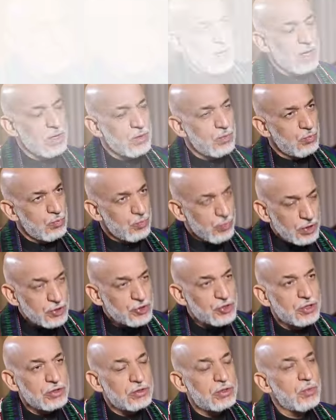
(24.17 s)
I
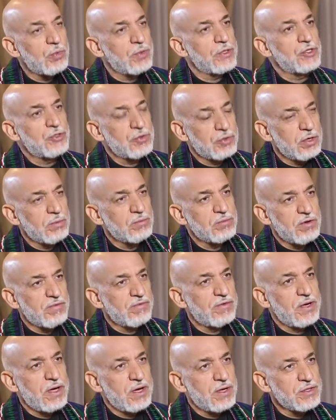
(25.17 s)
wanted the West to come to
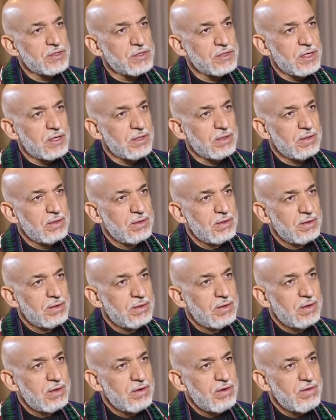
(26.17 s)
Afghanistan,
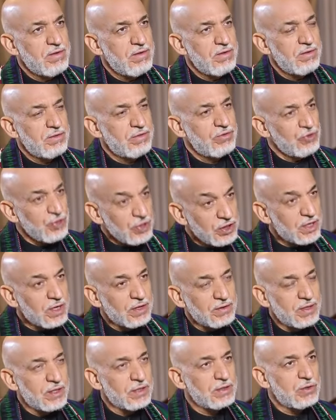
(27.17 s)

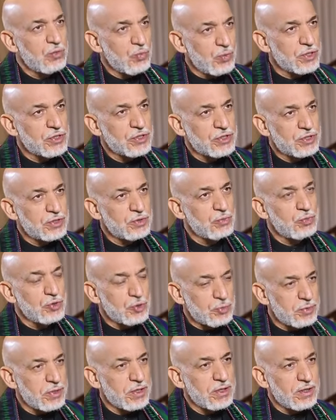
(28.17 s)
thinking that the West
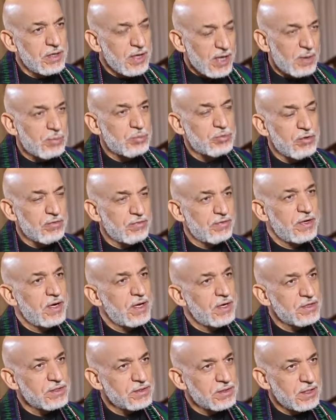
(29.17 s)
would bring help to
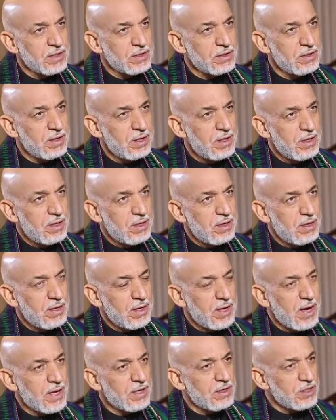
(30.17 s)
Afghanistan
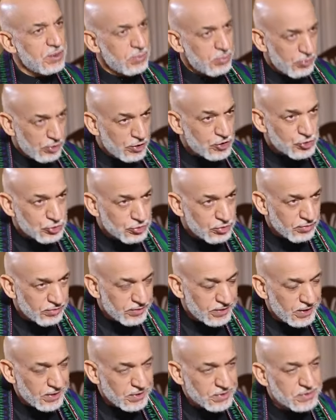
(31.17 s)
and liberation to
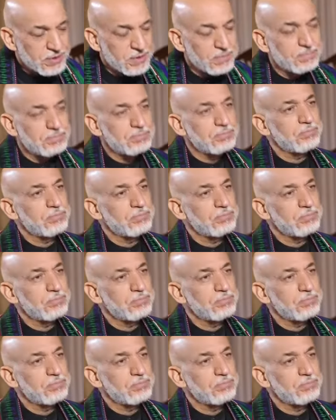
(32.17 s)
Afghanistan.